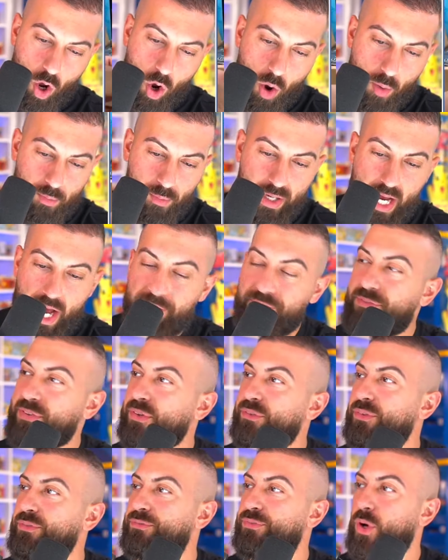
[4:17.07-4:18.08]
Oh, we got
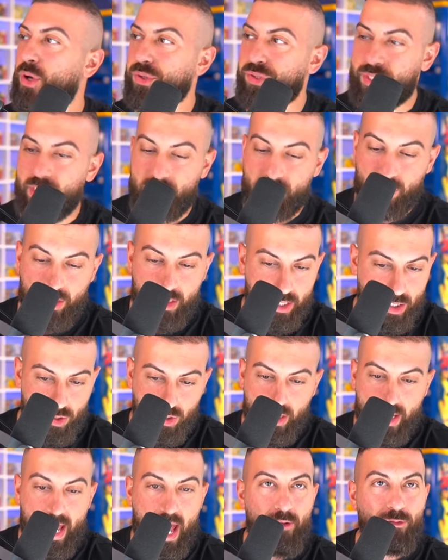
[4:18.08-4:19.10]
Vivid Voltage.
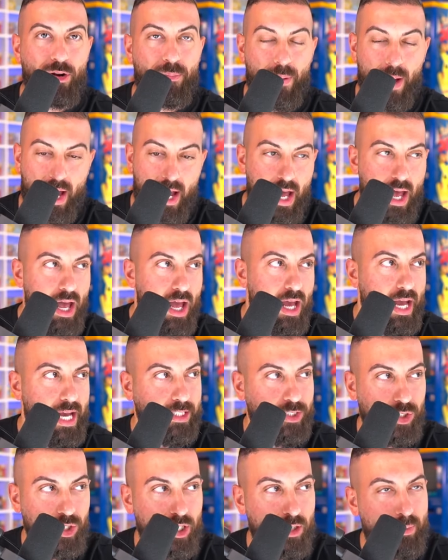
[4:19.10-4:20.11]
Literally every pack.
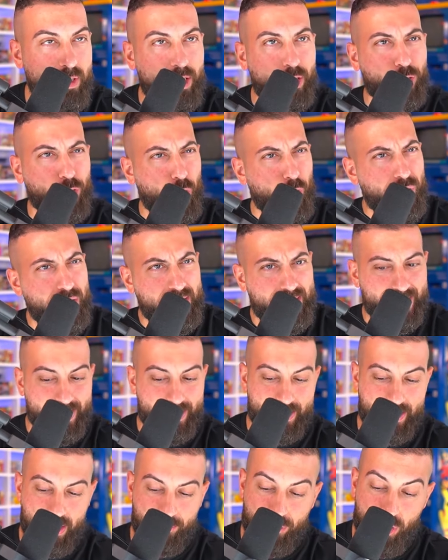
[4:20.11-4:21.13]
Is there going to be
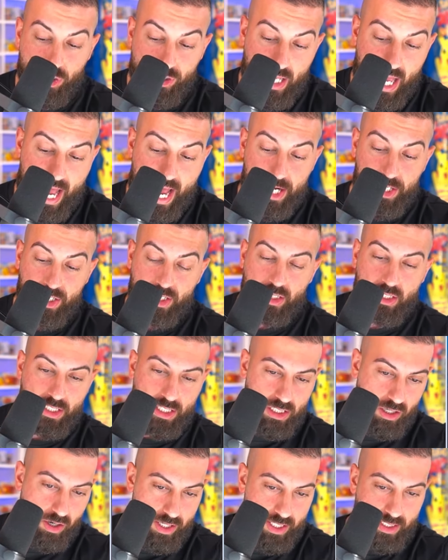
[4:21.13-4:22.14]
thirty-six? If there's actually
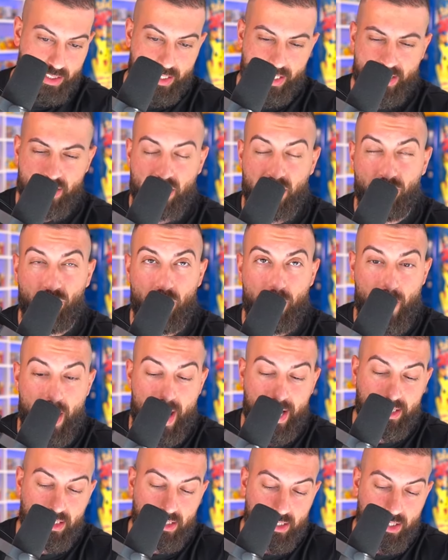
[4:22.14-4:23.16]
thirty-six different
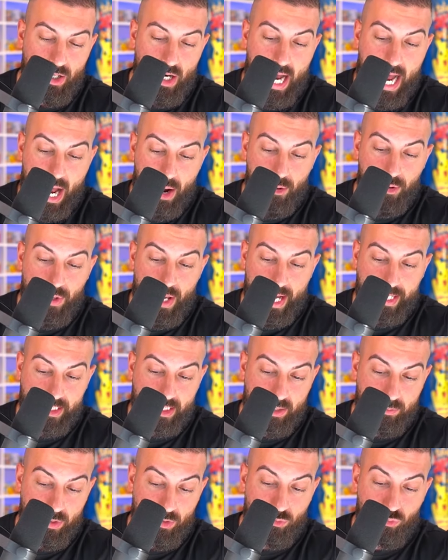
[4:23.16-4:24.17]
packs in here, I would
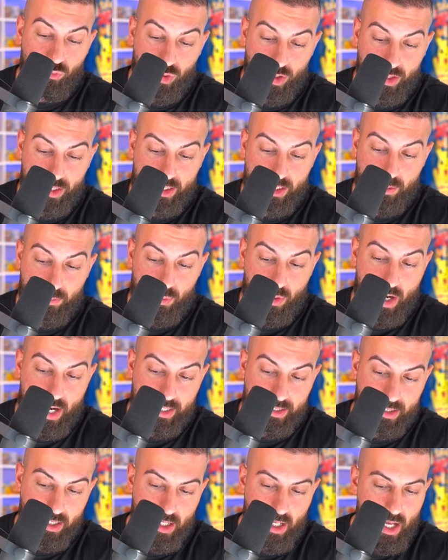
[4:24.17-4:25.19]
actually be really
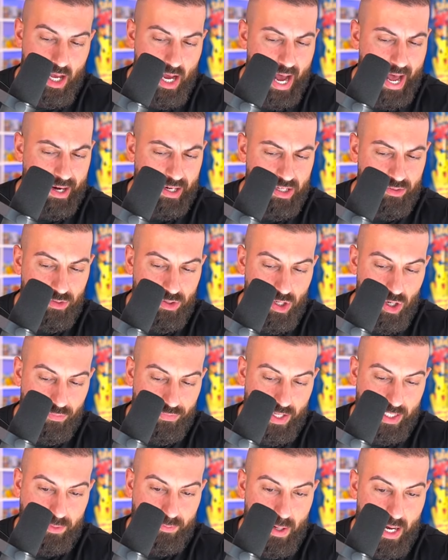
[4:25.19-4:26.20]
surprised. I don't even know if
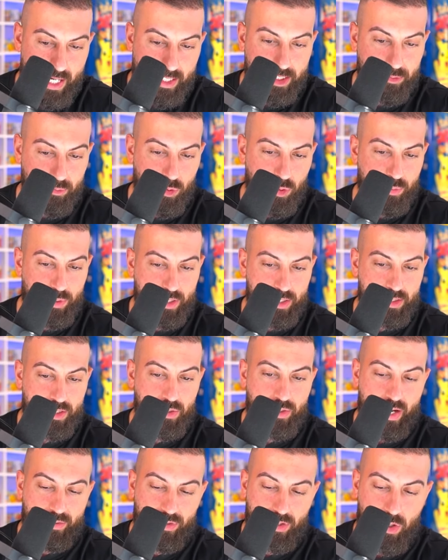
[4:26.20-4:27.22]
that's possible, because
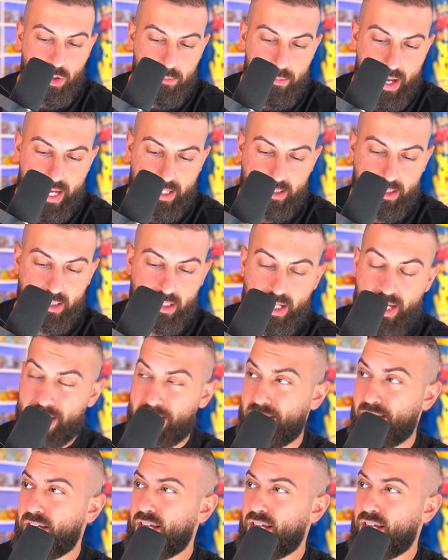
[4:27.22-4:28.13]
you'd have to go back to, like,